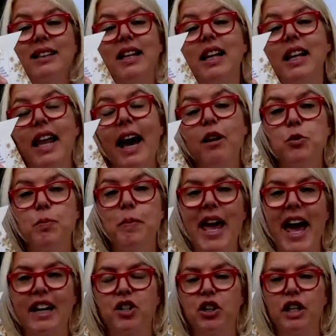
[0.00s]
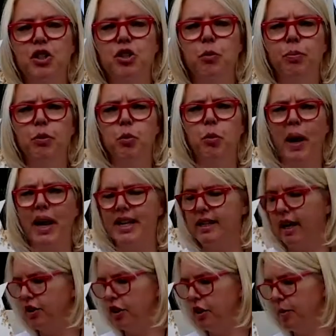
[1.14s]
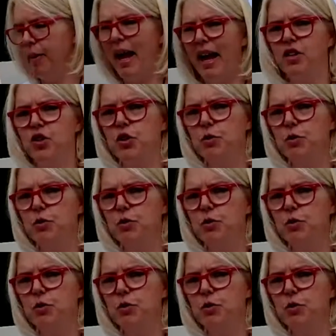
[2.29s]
allows me actually to put weight under the balance